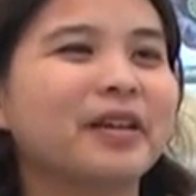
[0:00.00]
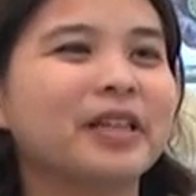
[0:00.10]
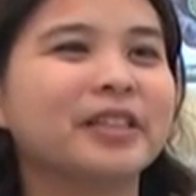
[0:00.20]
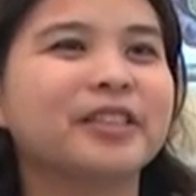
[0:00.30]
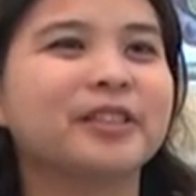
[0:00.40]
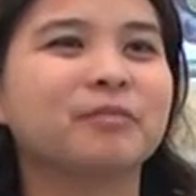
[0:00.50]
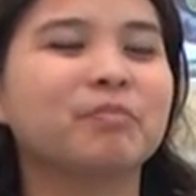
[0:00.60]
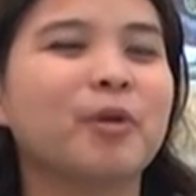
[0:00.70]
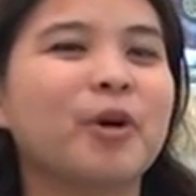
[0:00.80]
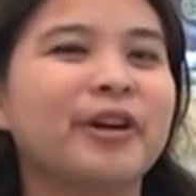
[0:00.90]
it's
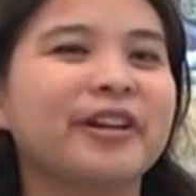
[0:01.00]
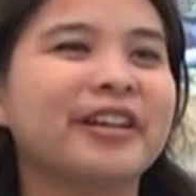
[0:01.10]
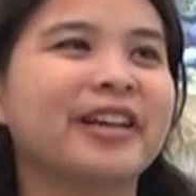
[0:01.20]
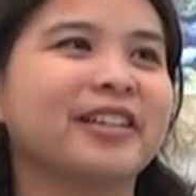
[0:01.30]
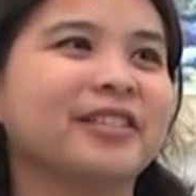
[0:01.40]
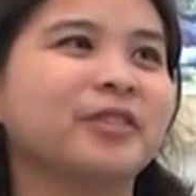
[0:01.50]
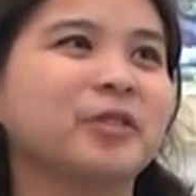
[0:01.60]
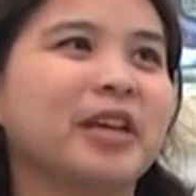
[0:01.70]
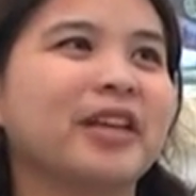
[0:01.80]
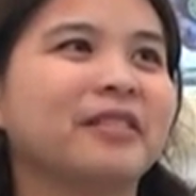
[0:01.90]
more than
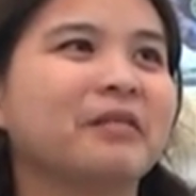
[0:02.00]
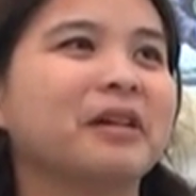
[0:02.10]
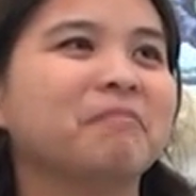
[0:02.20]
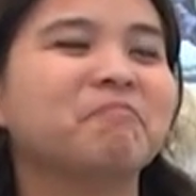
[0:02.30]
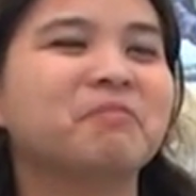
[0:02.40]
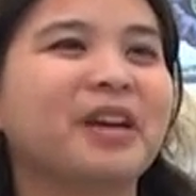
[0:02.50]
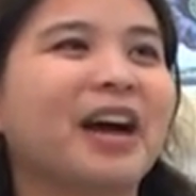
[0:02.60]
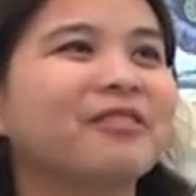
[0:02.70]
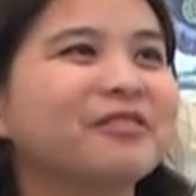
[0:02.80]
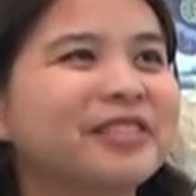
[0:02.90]
you can
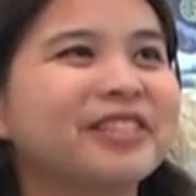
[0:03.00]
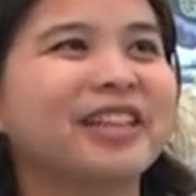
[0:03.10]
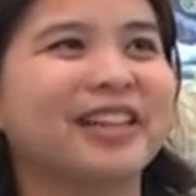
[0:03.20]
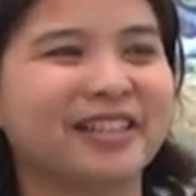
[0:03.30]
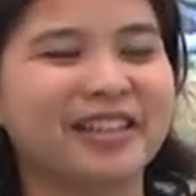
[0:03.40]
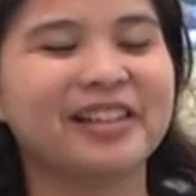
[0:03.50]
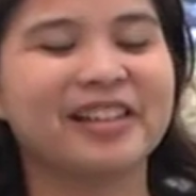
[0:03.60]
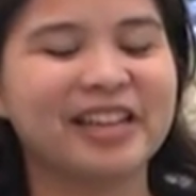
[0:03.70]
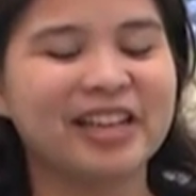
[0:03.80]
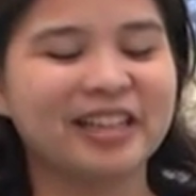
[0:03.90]
count, I
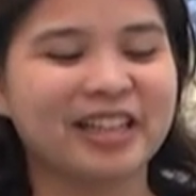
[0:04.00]
think.